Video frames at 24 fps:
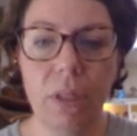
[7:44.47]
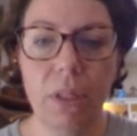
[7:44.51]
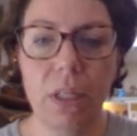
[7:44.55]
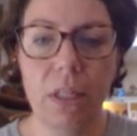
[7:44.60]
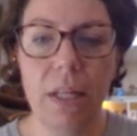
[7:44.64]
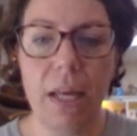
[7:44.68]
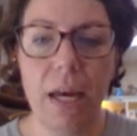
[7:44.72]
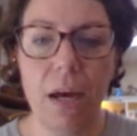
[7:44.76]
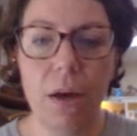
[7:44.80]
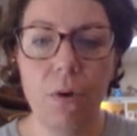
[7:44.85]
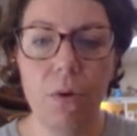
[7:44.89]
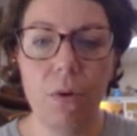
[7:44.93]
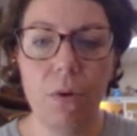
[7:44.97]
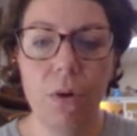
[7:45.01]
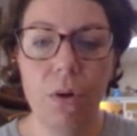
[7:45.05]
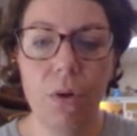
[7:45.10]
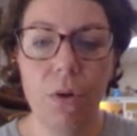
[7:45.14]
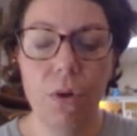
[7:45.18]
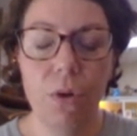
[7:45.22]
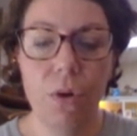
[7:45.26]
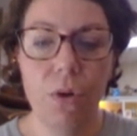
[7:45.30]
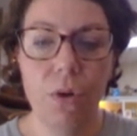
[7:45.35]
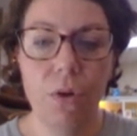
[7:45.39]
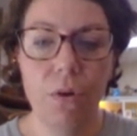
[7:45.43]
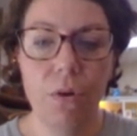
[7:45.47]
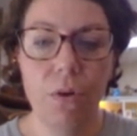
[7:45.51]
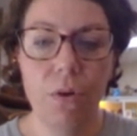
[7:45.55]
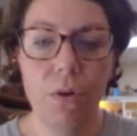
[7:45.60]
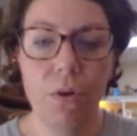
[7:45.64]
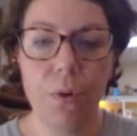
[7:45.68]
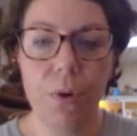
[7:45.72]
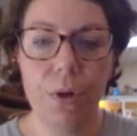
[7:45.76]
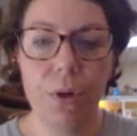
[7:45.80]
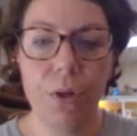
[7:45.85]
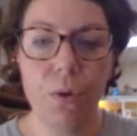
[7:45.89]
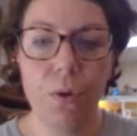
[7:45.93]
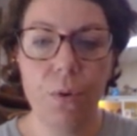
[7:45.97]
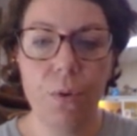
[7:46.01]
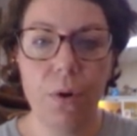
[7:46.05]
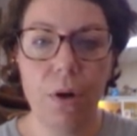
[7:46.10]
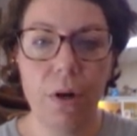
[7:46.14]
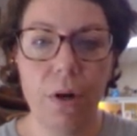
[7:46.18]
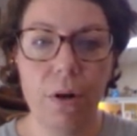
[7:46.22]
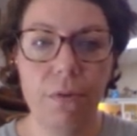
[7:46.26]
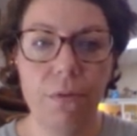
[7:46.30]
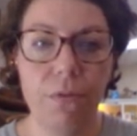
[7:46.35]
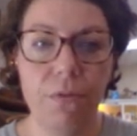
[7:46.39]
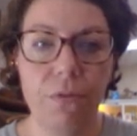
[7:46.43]
Now, for
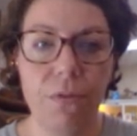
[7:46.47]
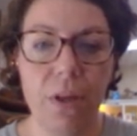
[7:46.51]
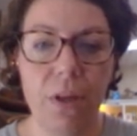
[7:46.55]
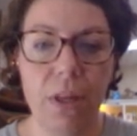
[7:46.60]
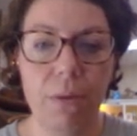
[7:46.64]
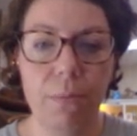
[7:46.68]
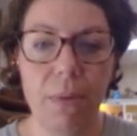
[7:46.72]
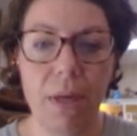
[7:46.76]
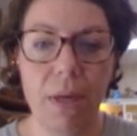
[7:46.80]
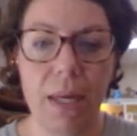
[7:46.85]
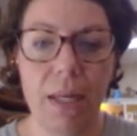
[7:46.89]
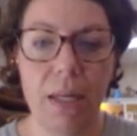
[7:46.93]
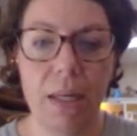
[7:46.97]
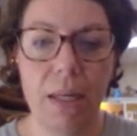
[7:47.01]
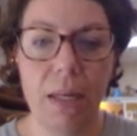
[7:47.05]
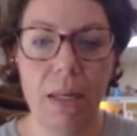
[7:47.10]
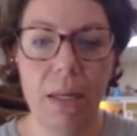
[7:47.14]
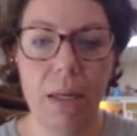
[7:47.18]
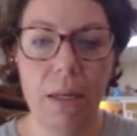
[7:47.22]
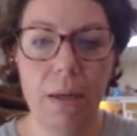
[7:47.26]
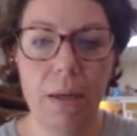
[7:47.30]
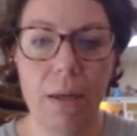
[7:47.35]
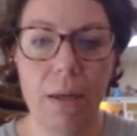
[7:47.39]
your filming,